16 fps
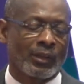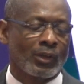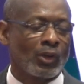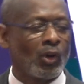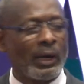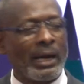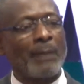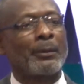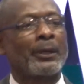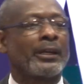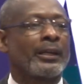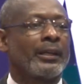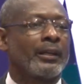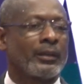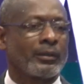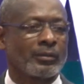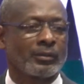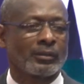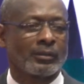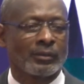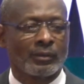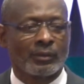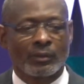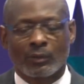go uphill
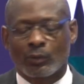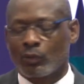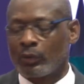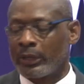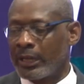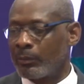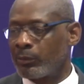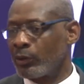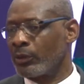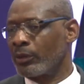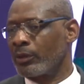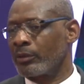to Hebron.